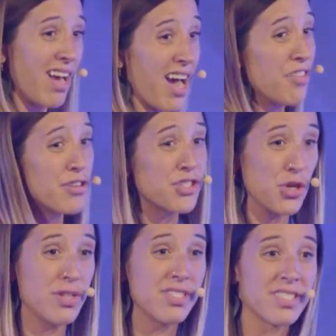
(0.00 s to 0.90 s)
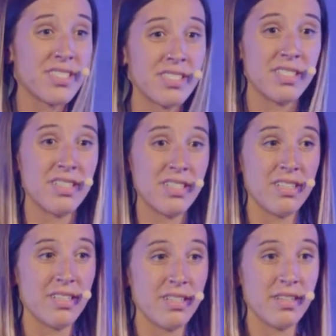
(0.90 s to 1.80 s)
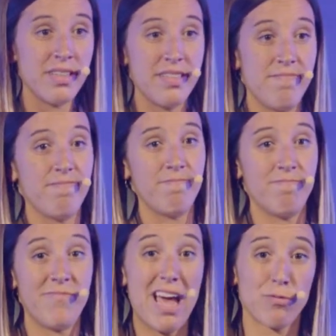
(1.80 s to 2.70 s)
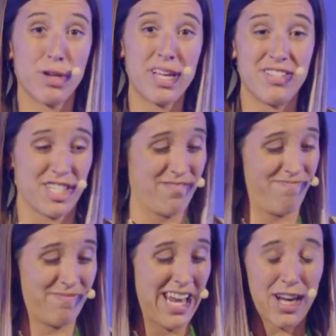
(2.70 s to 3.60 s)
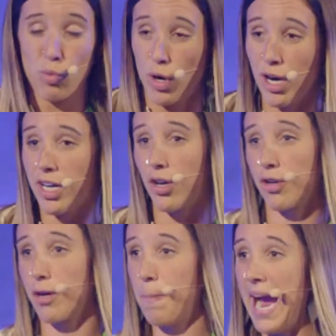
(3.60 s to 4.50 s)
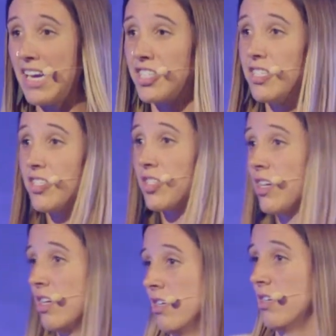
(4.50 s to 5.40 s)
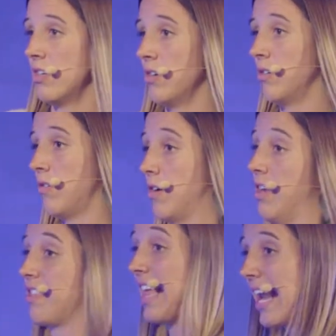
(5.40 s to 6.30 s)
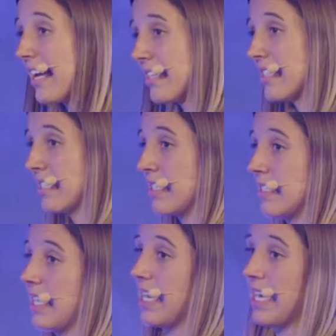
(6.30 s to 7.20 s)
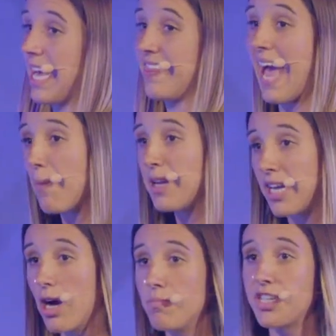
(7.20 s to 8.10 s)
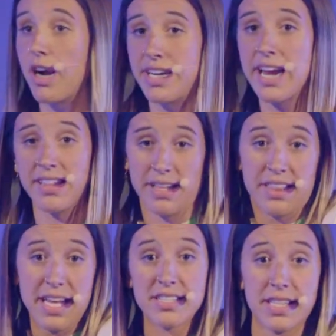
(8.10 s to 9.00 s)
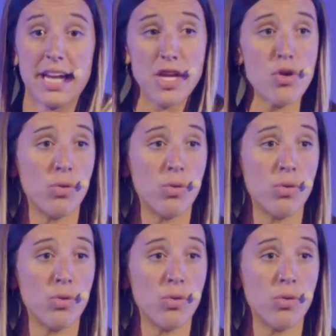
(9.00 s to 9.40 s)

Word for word: other students that really just take work or their passions or athletics, and that becomes their identity, the things that they do.